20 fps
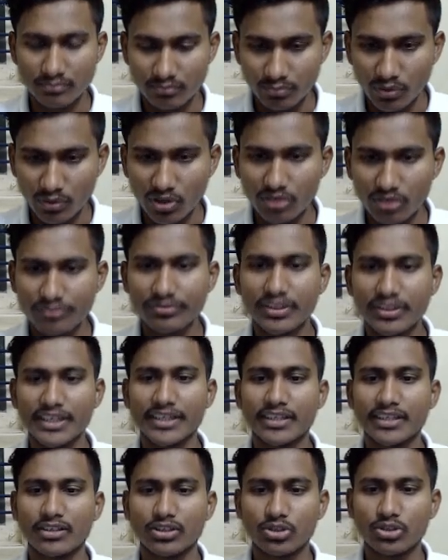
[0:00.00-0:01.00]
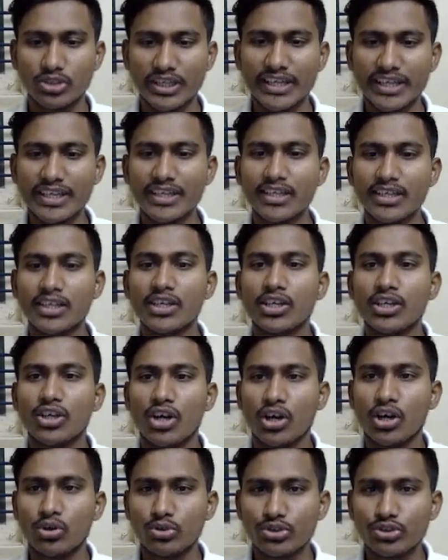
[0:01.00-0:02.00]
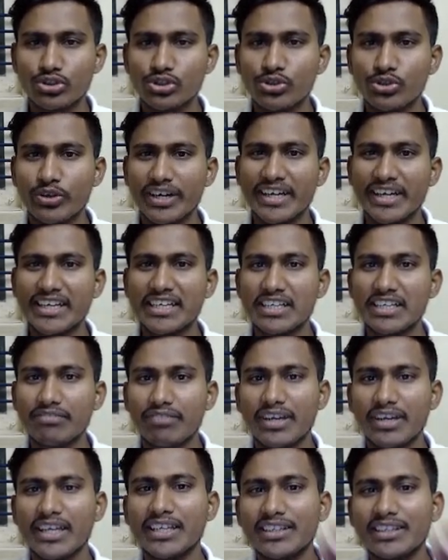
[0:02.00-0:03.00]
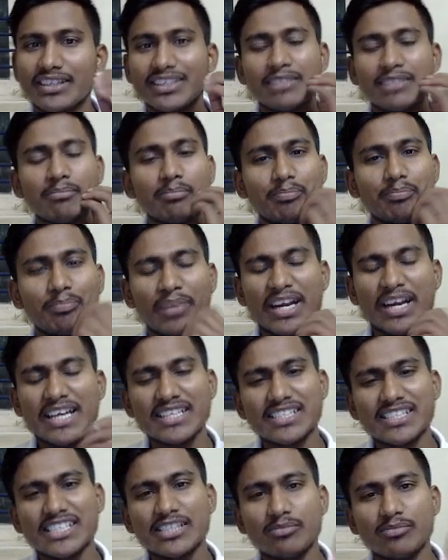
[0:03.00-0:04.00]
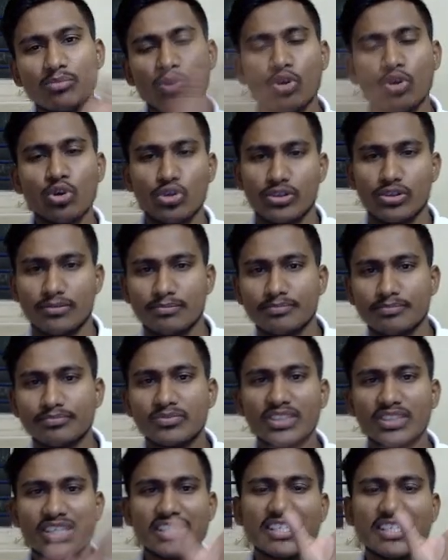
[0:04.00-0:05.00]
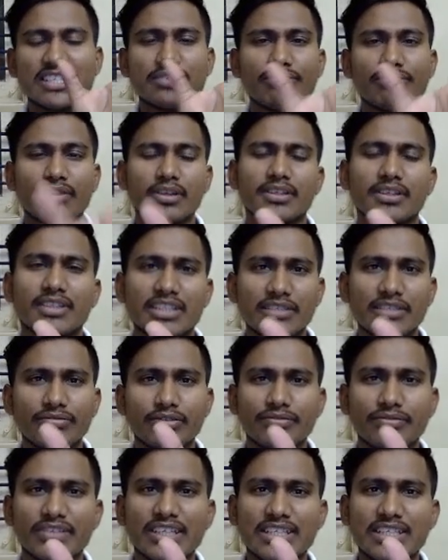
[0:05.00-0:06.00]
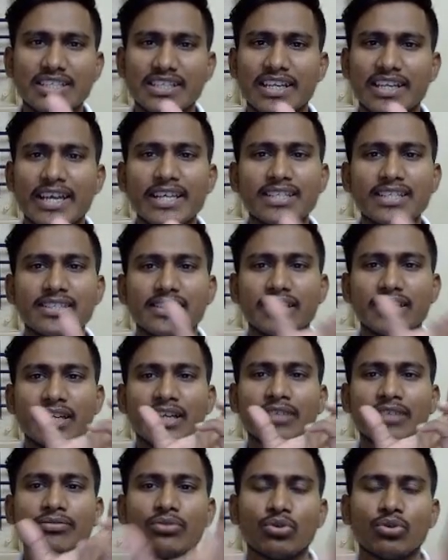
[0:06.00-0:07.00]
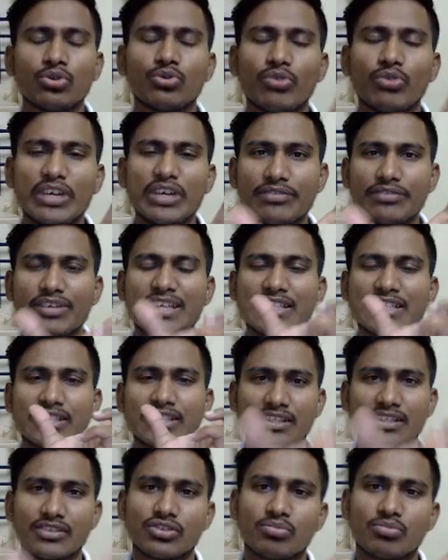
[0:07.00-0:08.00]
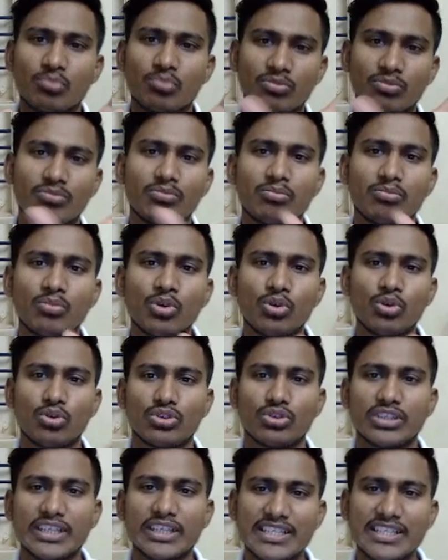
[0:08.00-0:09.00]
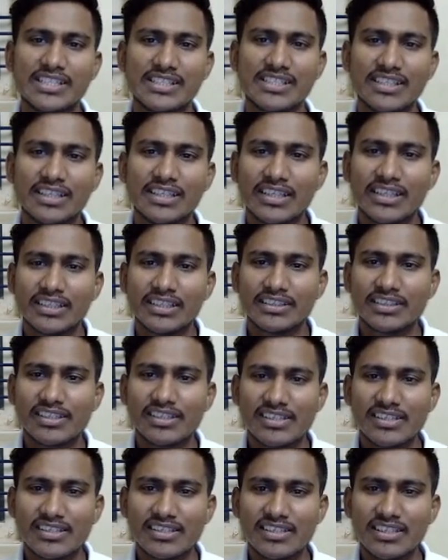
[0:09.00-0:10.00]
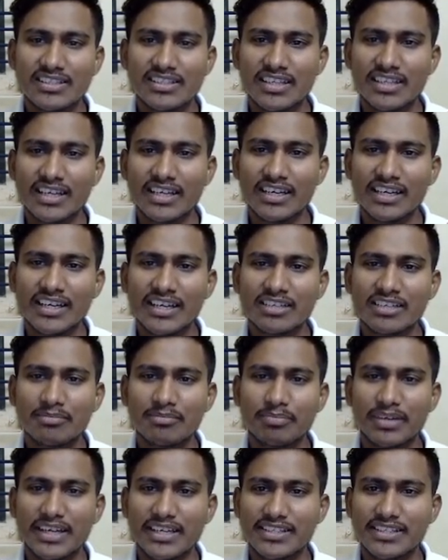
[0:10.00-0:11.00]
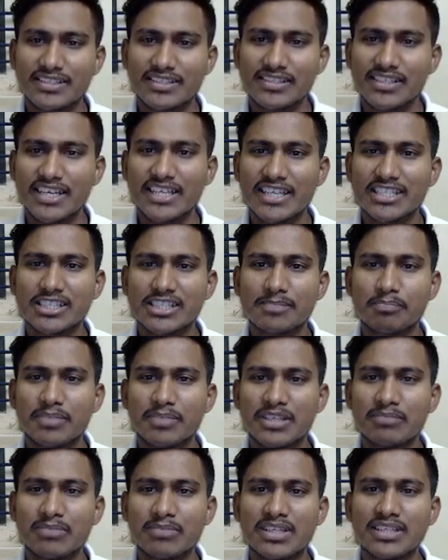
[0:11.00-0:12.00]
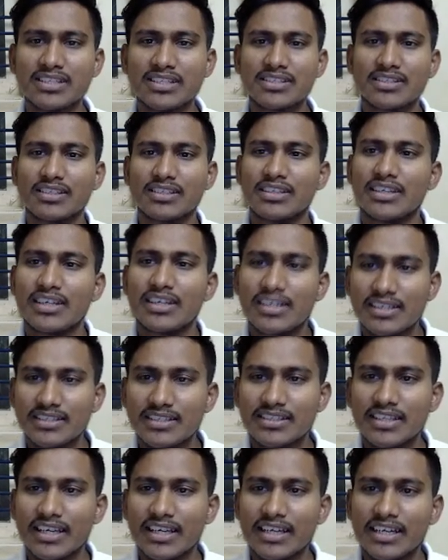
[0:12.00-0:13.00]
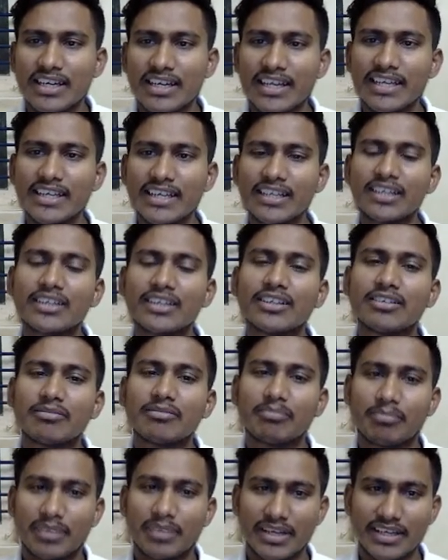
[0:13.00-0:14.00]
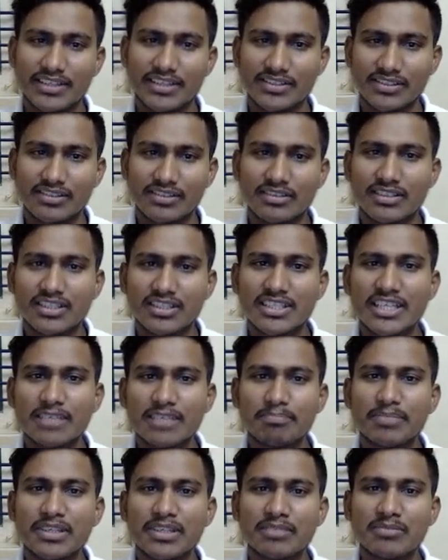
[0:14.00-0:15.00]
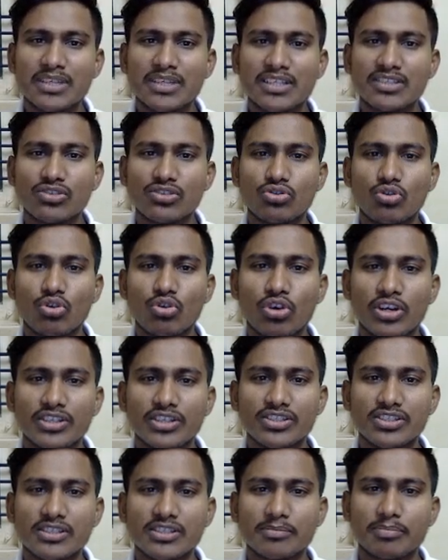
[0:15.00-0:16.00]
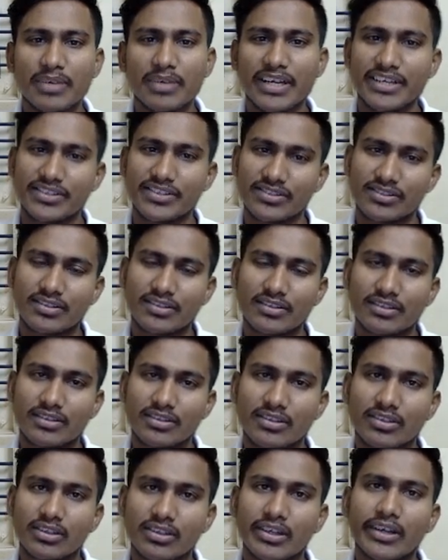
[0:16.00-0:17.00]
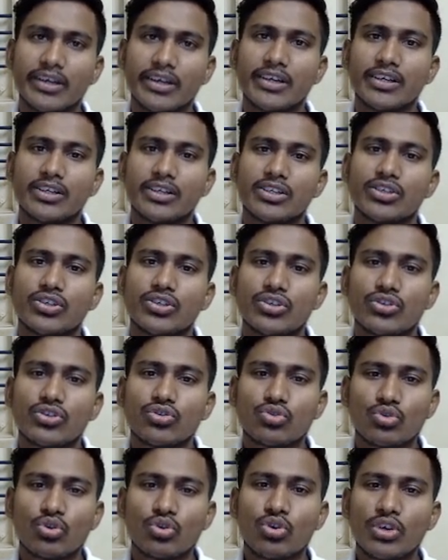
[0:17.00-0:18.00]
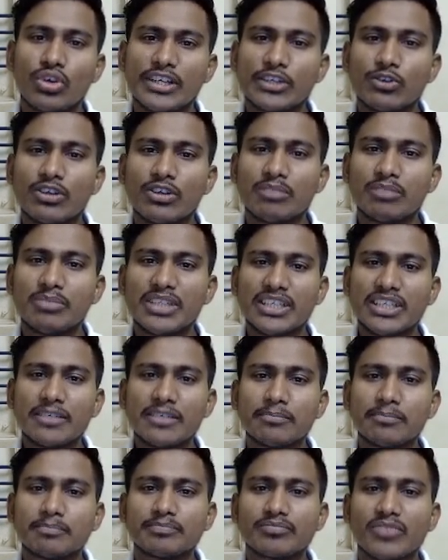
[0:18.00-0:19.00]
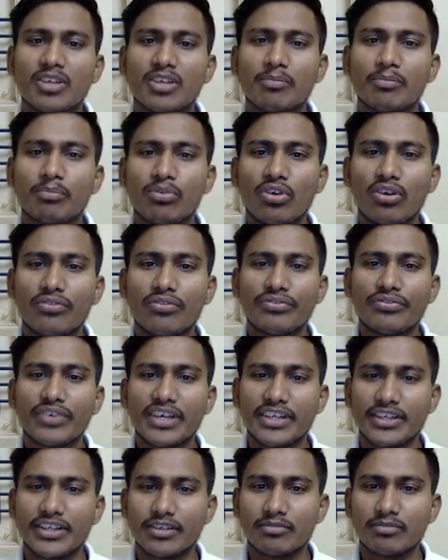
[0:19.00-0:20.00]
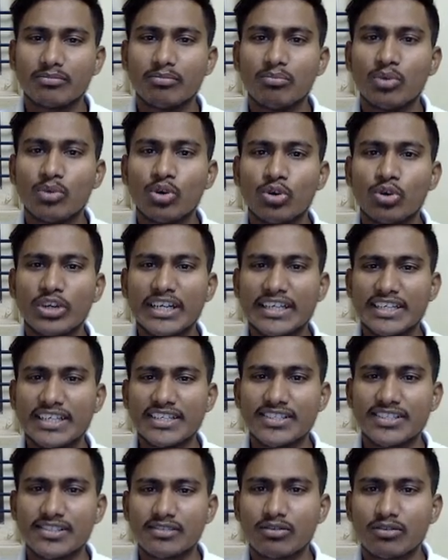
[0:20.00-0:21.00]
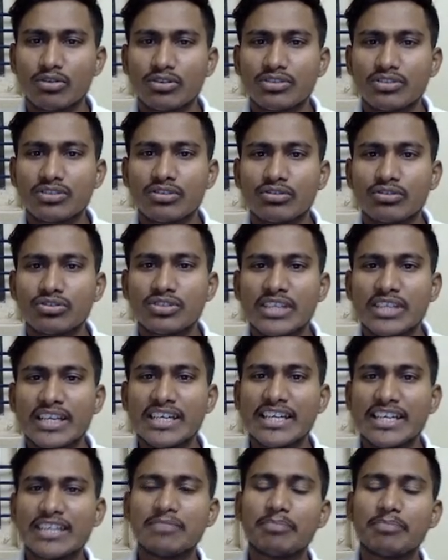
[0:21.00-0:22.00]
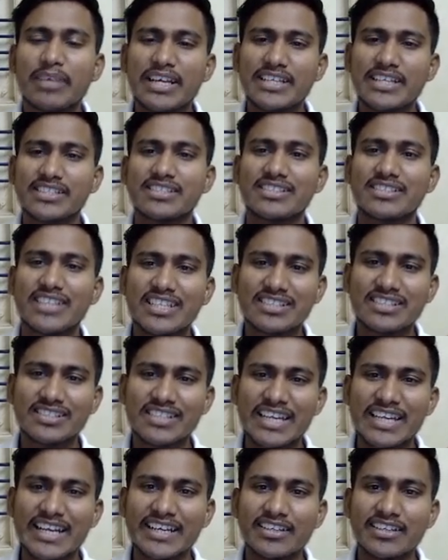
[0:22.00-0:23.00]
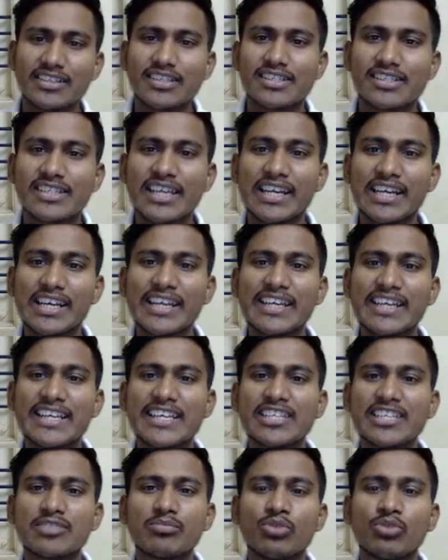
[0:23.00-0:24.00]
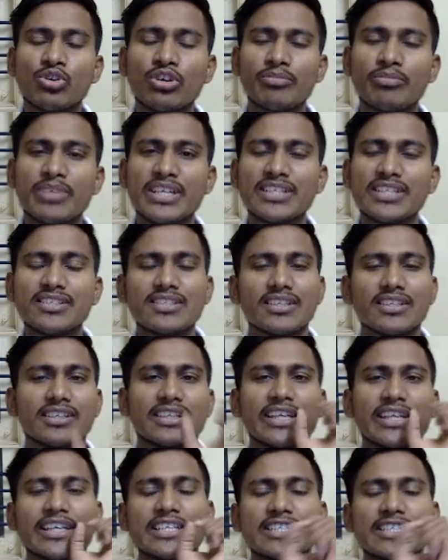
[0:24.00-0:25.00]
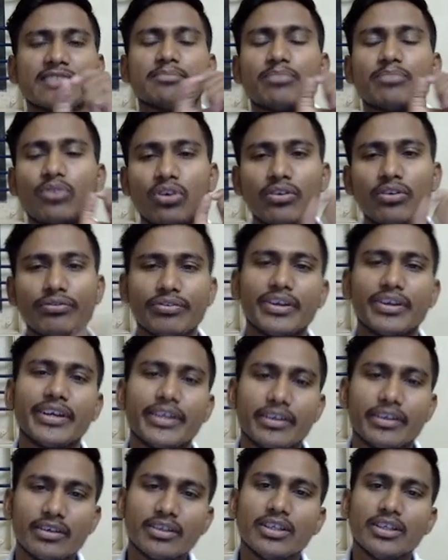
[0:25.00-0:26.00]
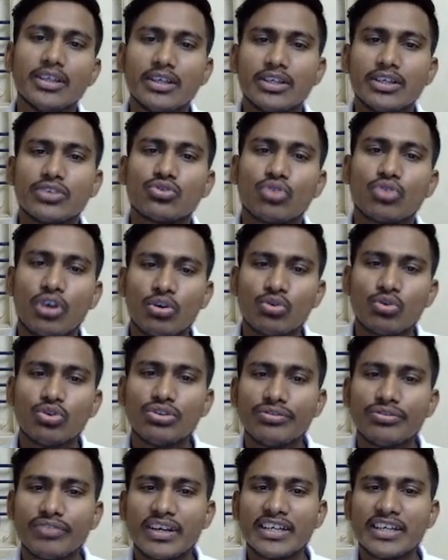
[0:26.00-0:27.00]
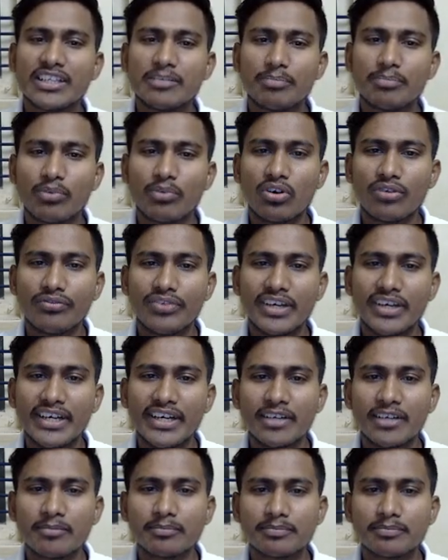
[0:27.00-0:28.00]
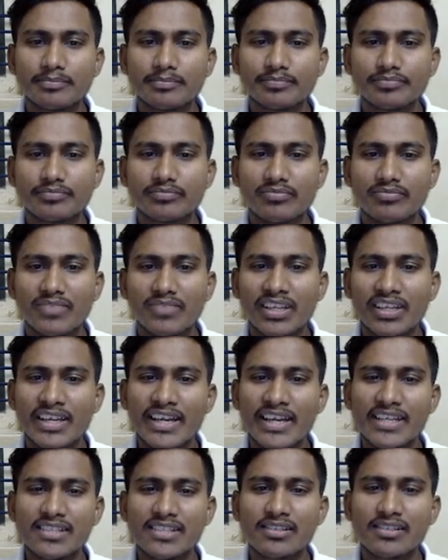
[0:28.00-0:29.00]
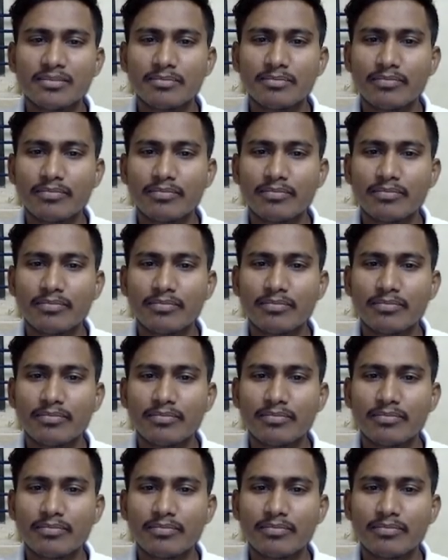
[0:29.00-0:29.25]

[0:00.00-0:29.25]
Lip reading: Profit. Okay. How should you identify? The price is more. This is 350 is less and 425 is more. That is, this is the selling price. SP means selling price. CP means cost price. So it will be profit. More it is. Selling price. This side selling is more means that is a profit. So how do you find the profit? Yes?